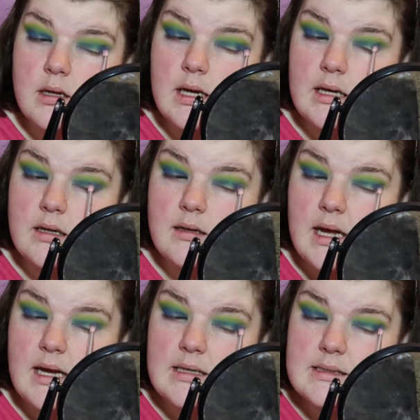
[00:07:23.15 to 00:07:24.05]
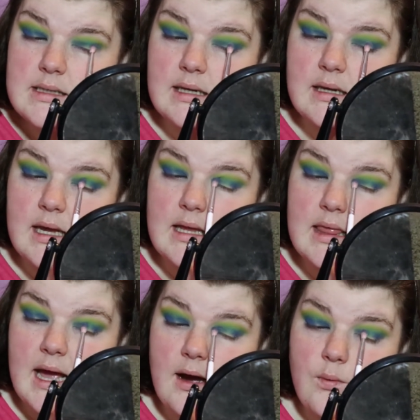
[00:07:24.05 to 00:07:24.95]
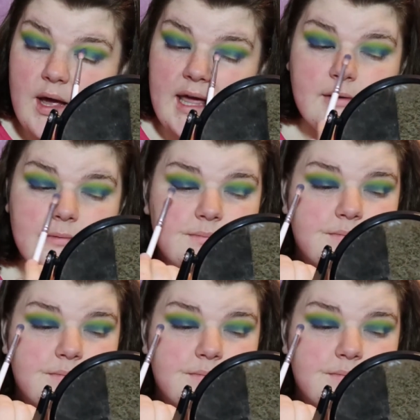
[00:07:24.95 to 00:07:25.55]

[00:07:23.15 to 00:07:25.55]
kind of class, like in that way.